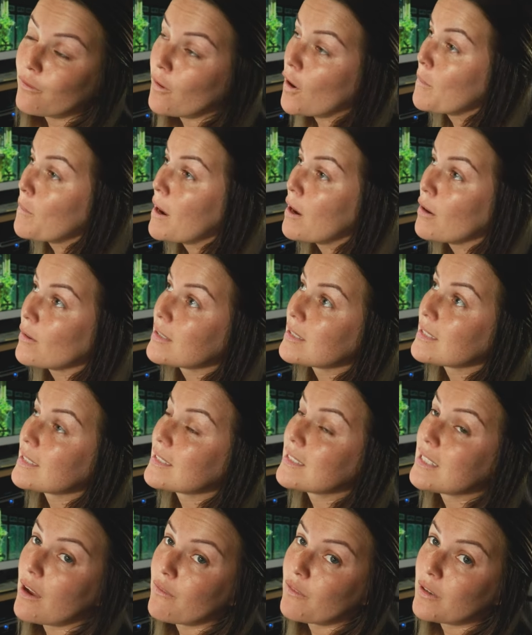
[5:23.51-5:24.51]
Farmhouse
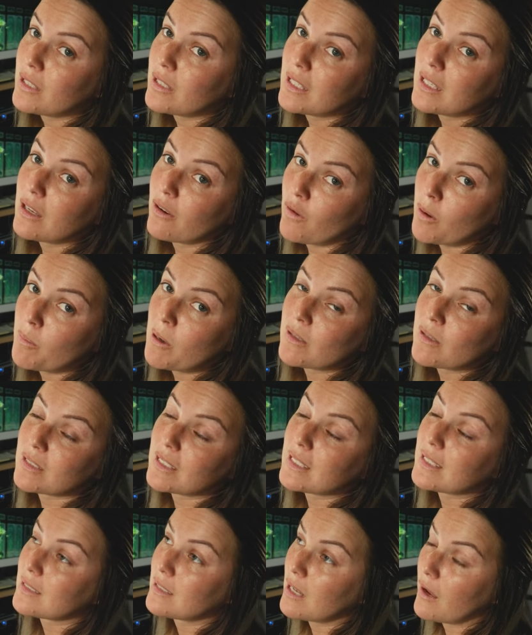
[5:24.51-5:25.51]
is definitely, a farmhouse
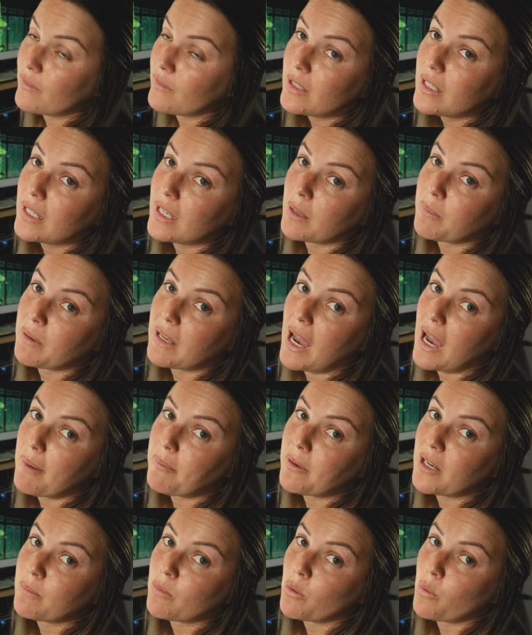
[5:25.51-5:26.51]
sink is definitely going to be
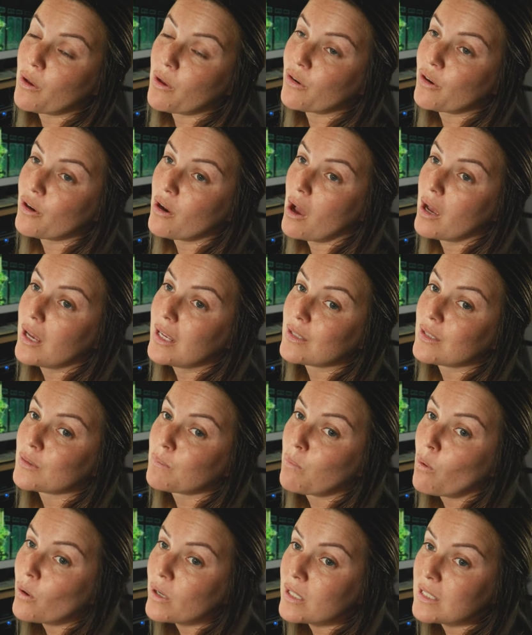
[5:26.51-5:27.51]
happening, but whether or not it's
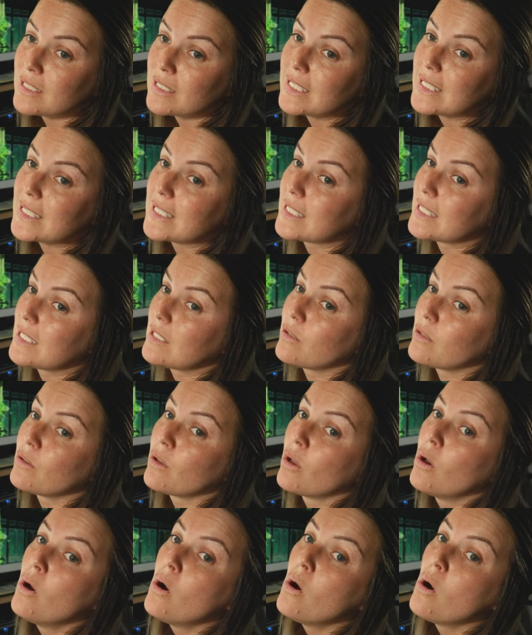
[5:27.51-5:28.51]
porcelain,
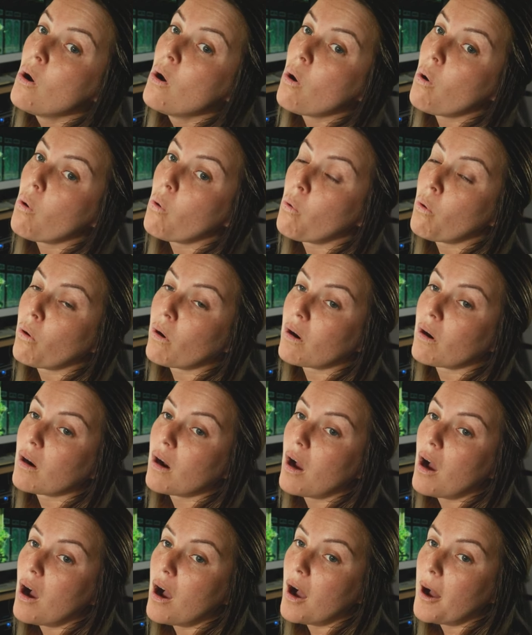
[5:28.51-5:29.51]
steel,
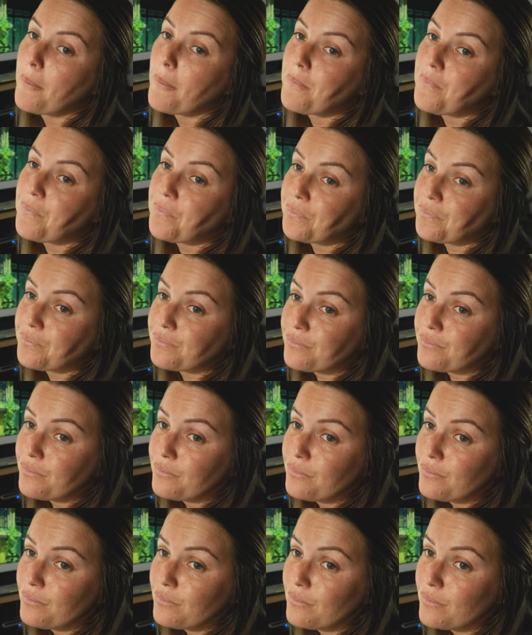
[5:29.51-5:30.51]
or, um,
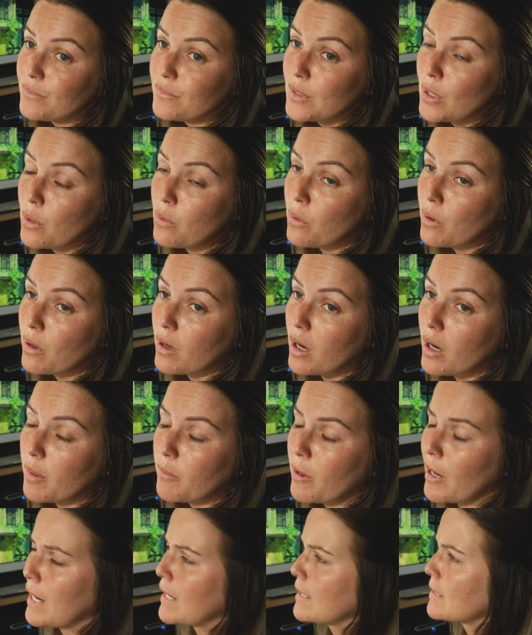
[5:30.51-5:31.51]
or,
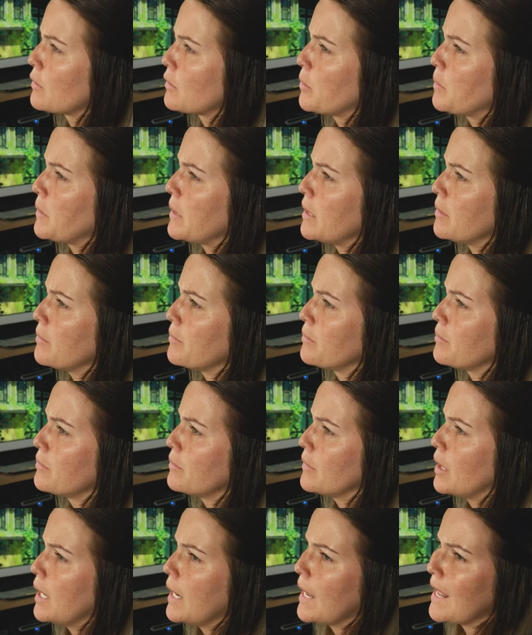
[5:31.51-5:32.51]
um, I guess it would be
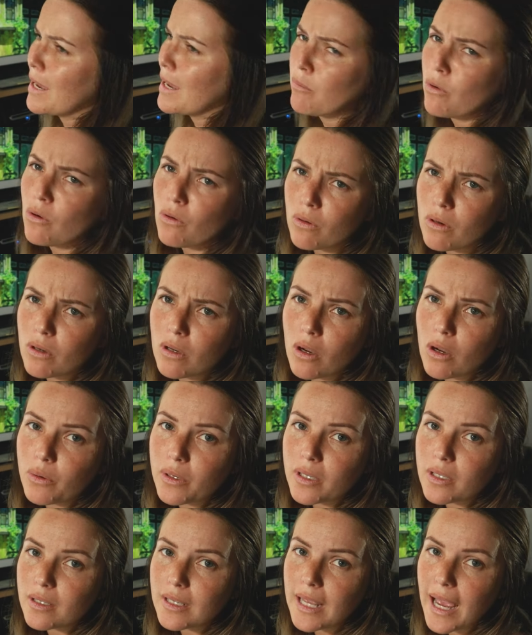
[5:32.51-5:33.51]
enamel
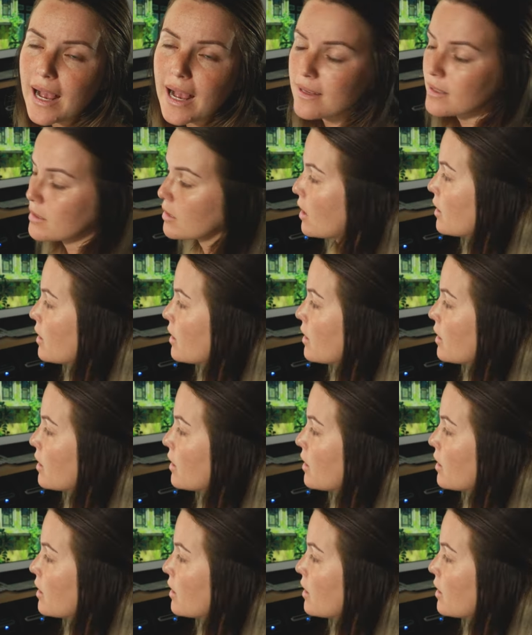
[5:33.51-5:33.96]
coated cast